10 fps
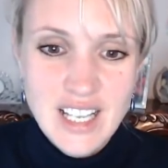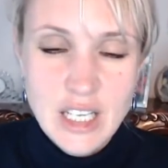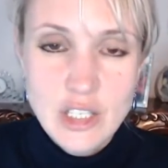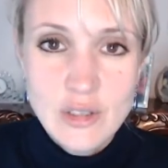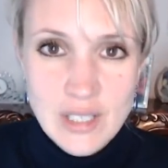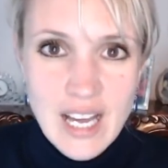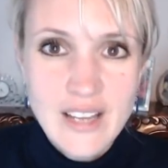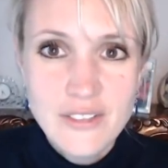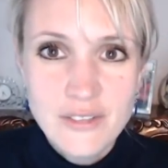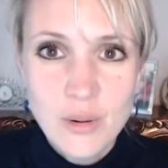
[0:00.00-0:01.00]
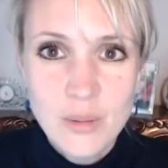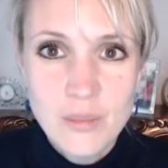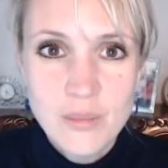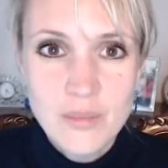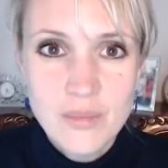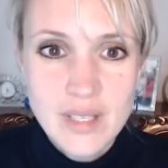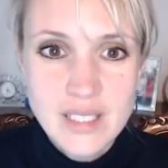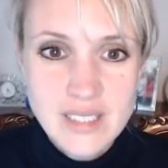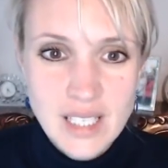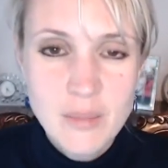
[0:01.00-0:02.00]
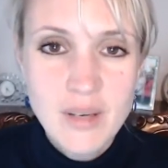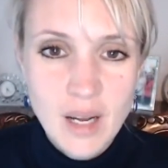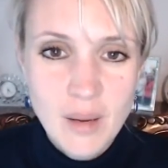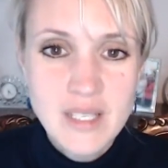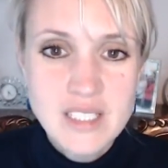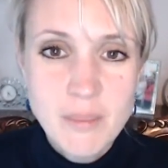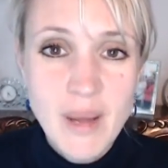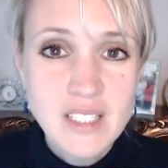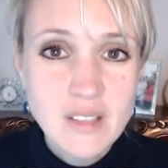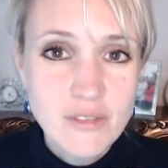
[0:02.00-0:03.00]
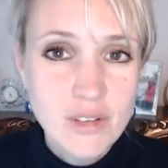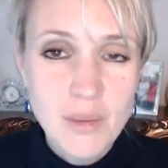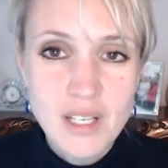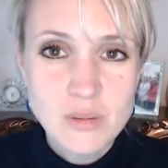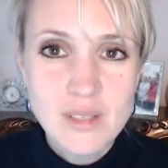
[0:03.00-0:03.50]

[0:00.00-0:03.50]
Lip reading: and a new life form is going to become independent from us.